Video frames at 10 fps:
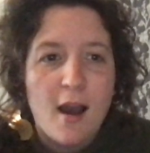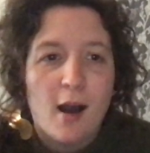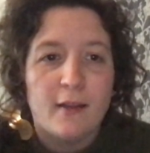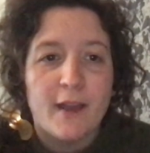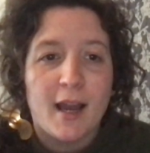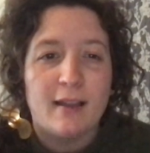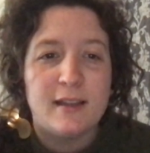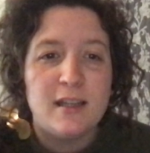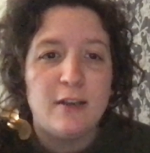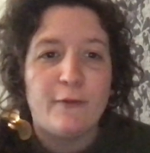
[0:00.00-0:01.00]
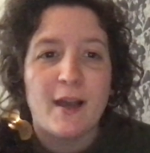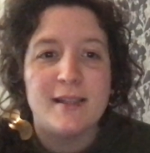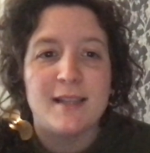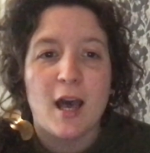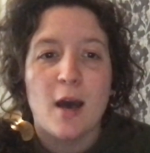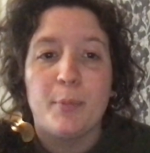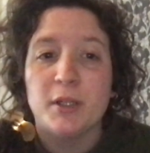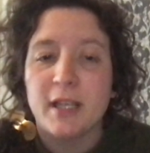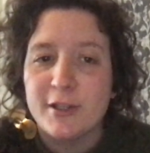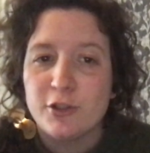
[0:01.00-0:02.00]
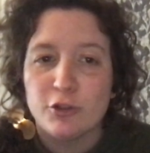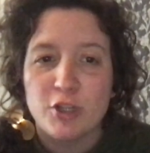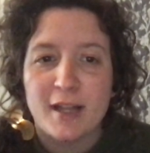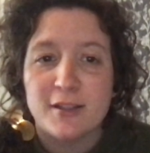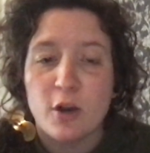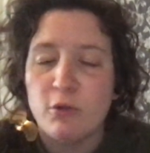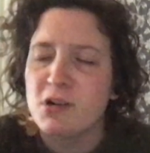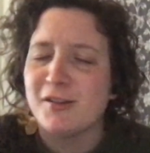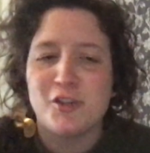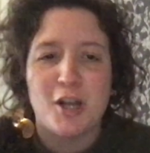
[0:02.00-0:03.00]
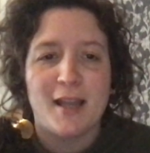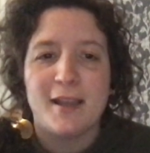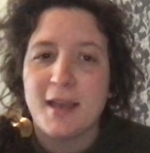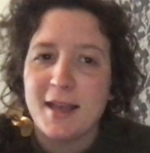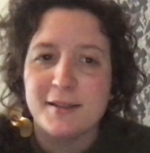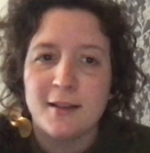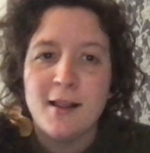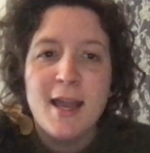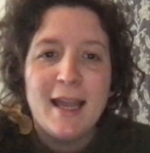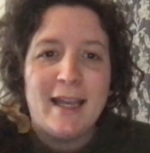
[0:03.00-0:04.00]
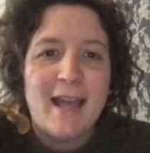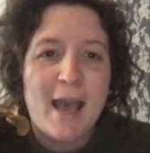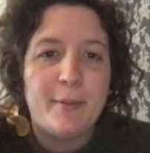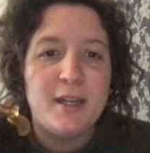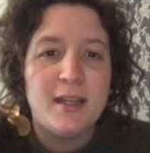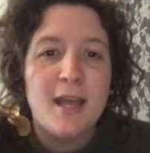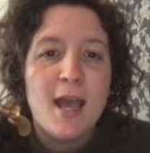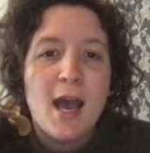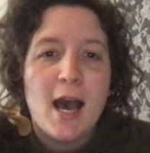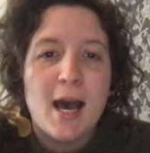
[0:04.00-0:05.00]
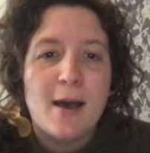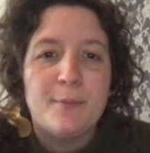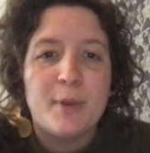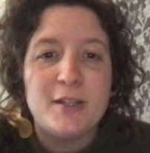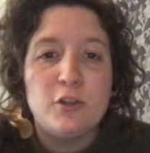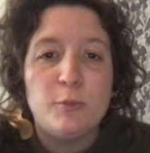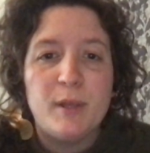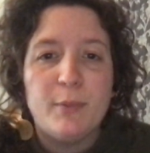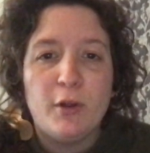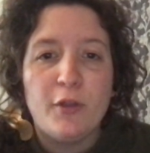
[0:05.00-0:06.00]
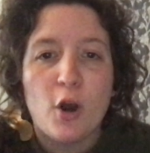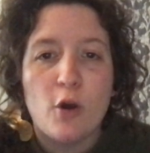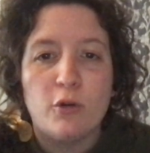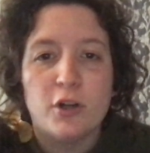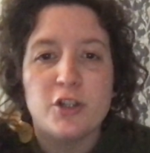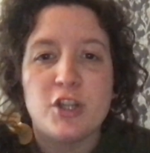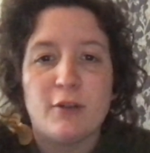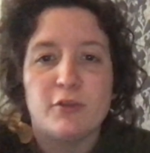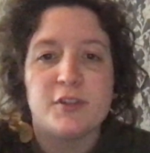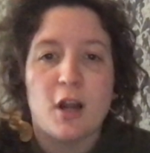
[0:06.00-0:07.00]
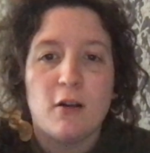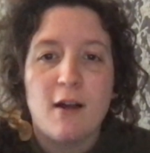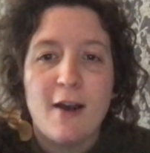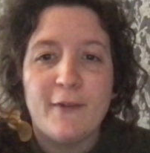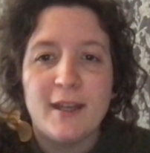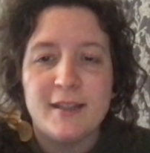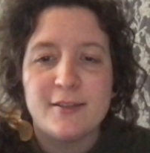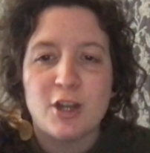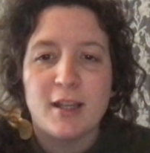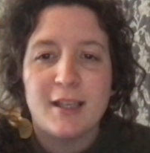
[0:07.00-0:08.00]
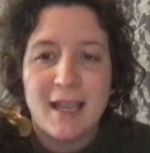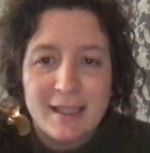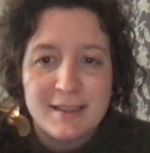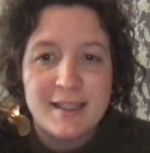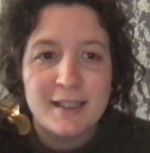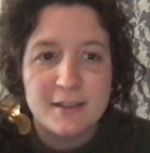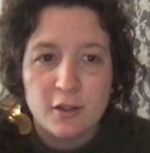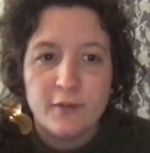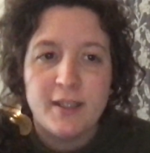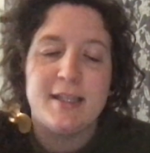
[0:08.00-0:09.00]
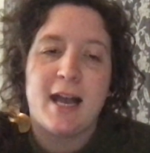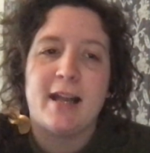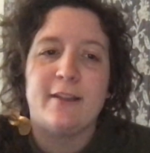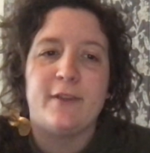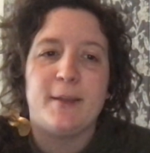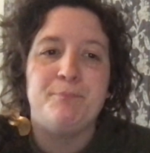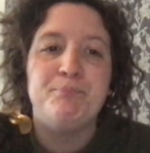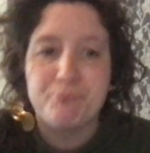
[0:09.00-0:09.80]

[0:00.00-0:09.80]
On the island, he finds a palatial chateau or a giant castle inhabited by two people, the owner, General Zaroff, and his gigantic servant, Ivan.